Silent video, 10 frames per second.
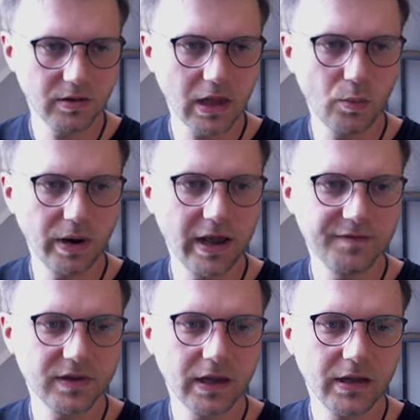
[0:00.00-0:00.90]
okay, we
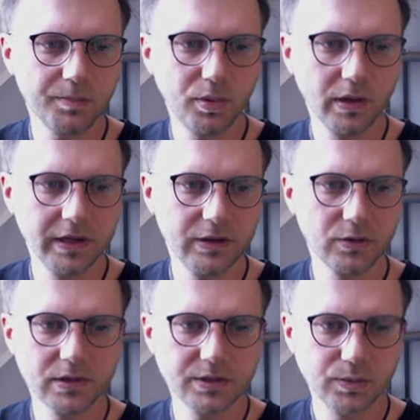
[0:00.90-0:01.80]
have 10
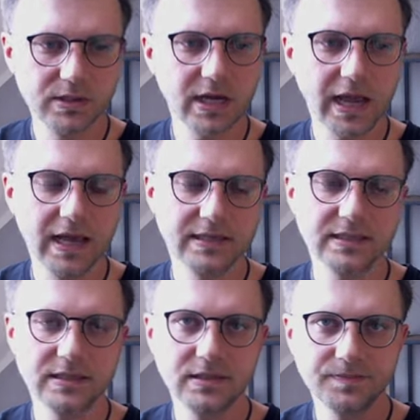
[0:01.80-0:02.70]
polyhedrals, which
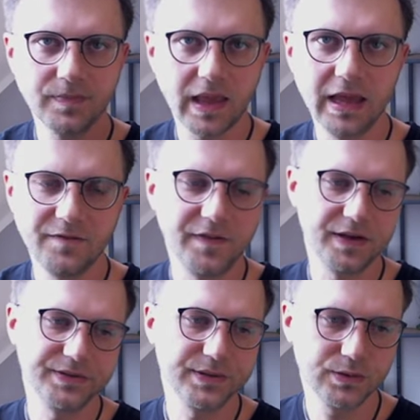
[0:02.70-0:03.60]
has eight
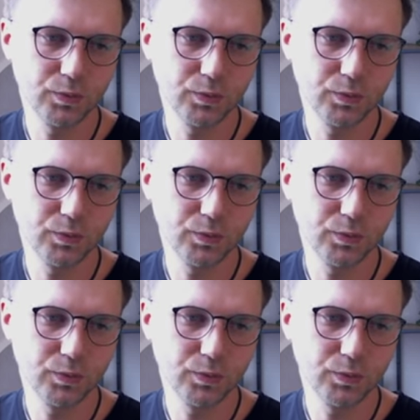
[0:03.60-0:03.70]
faces.